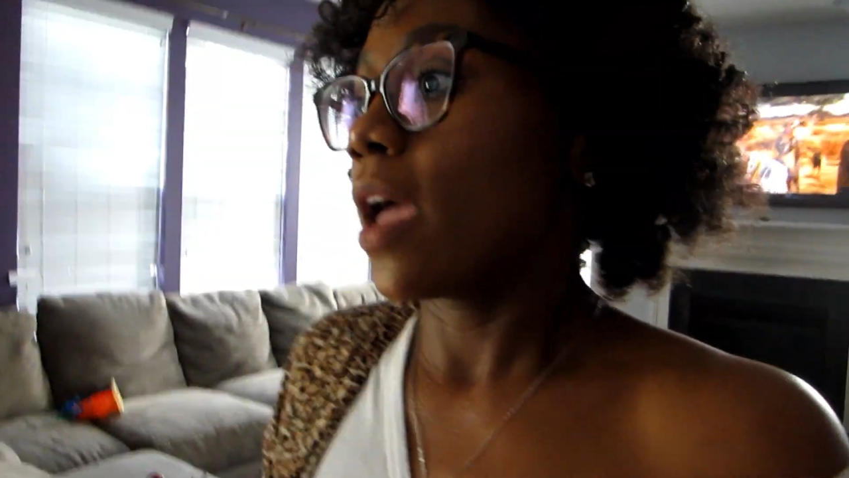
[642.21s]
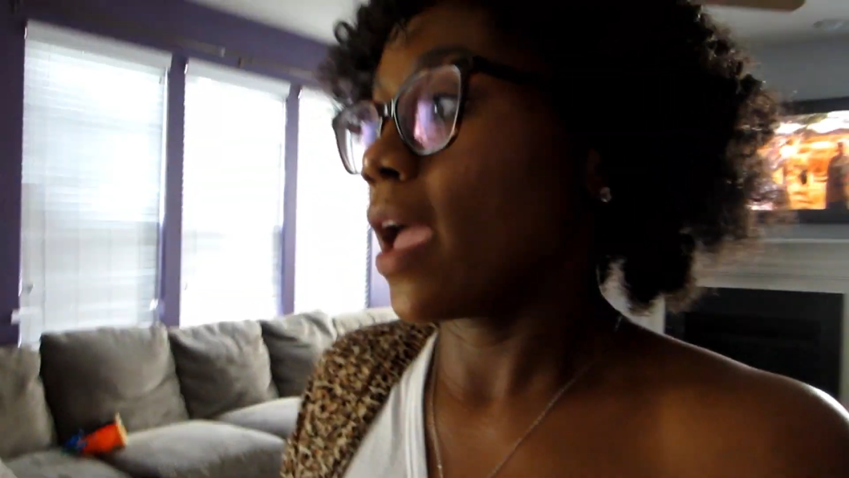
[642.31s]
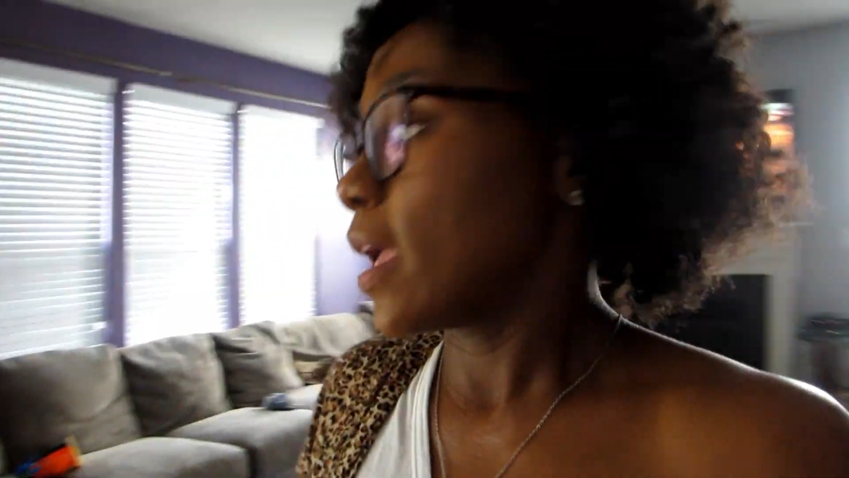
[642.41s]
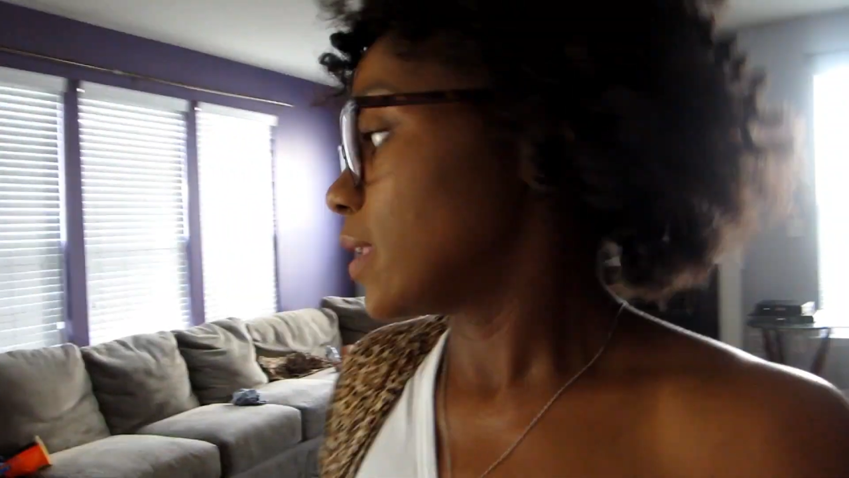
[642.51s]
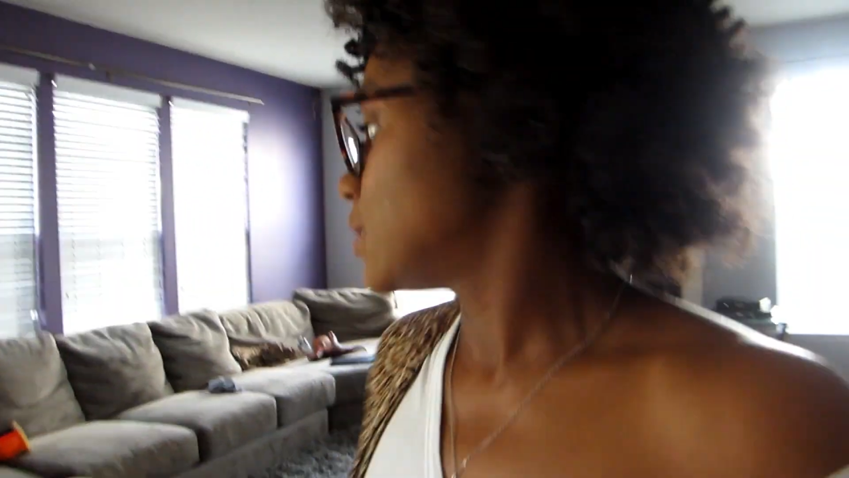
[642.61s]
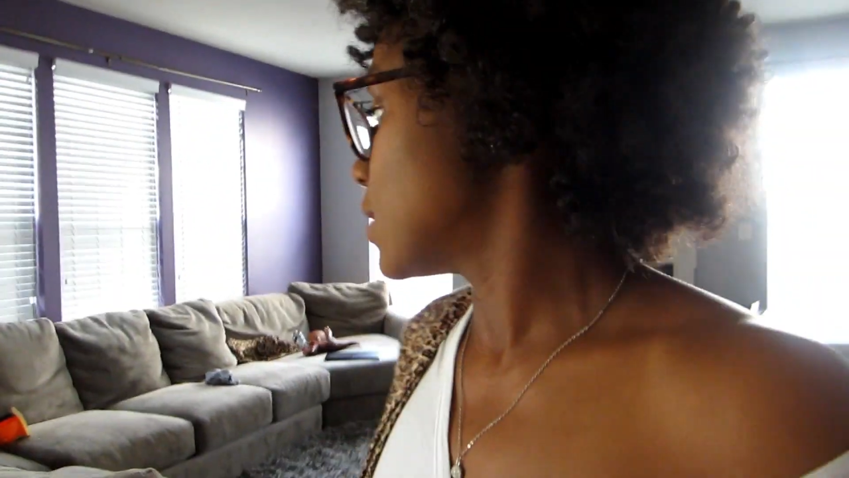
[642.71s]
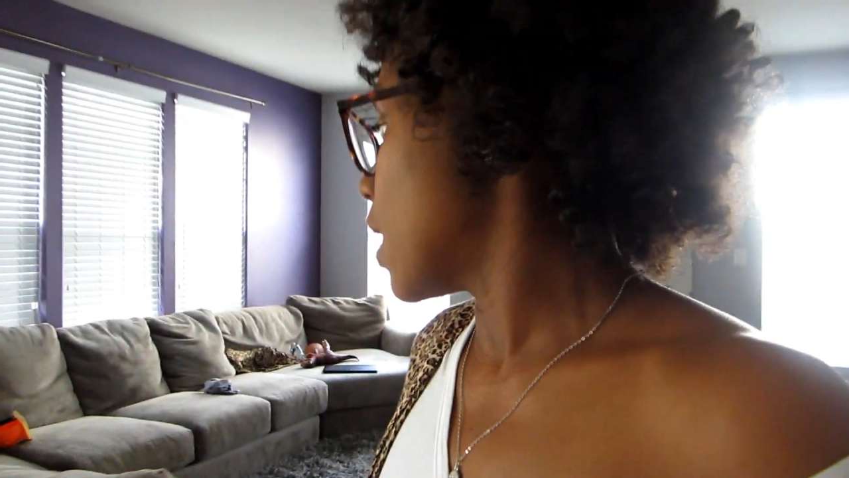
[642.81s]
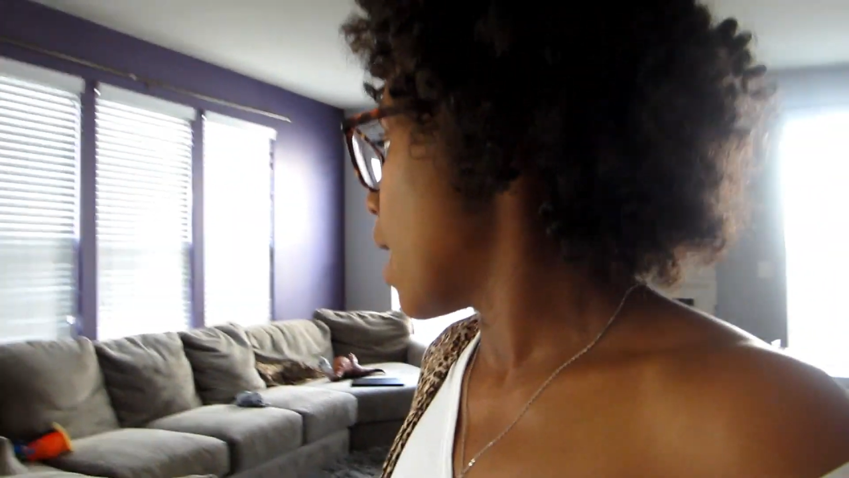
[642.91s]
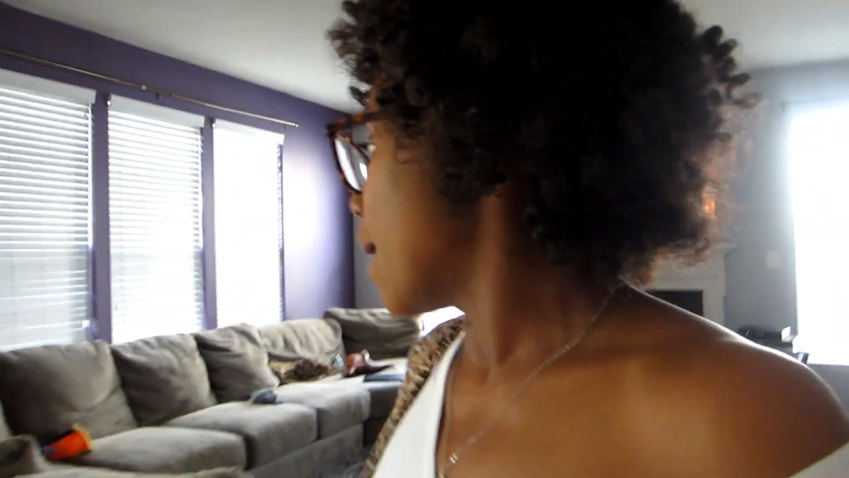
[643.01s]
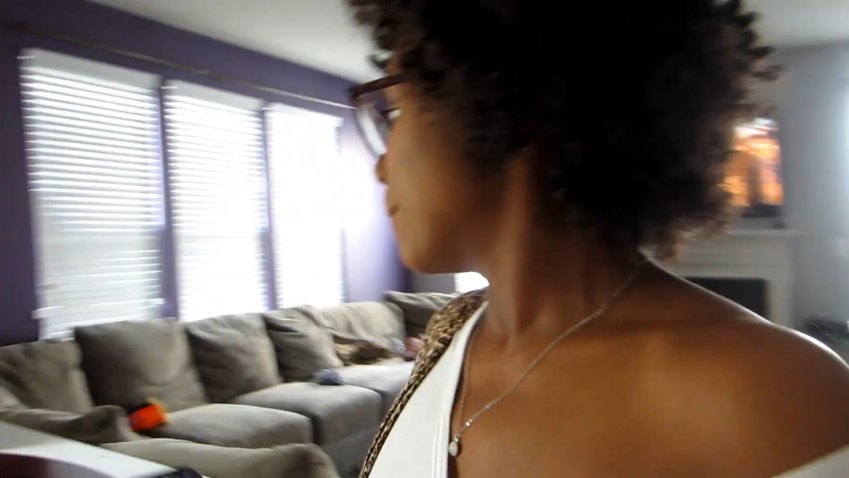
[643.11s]
And,
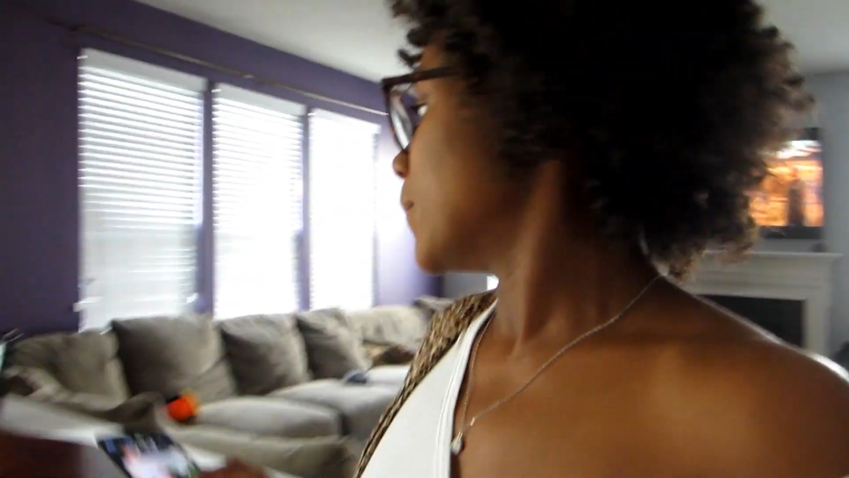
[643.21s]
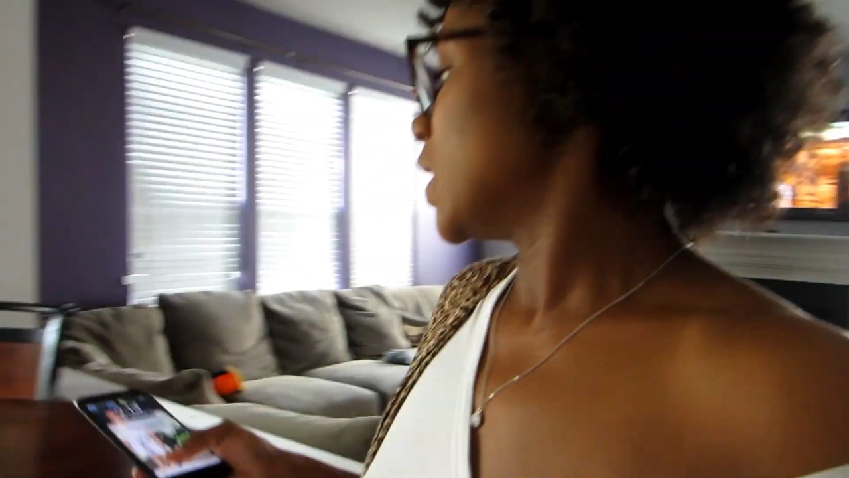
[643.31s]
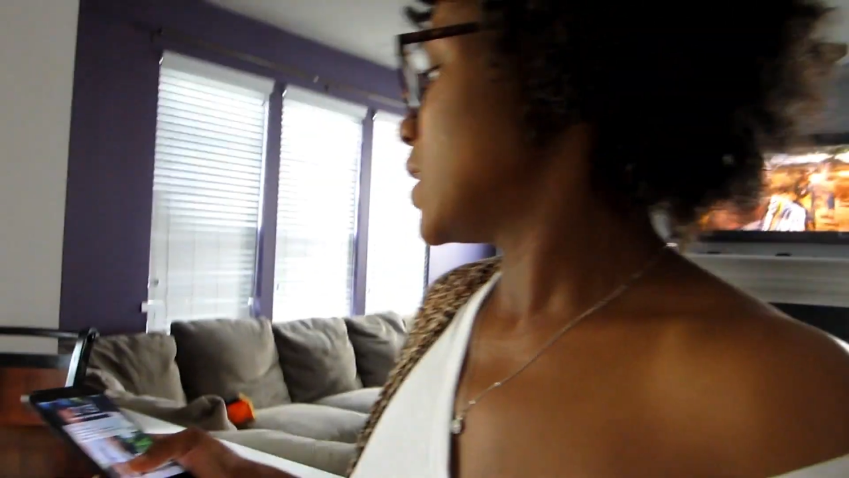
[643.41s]
um,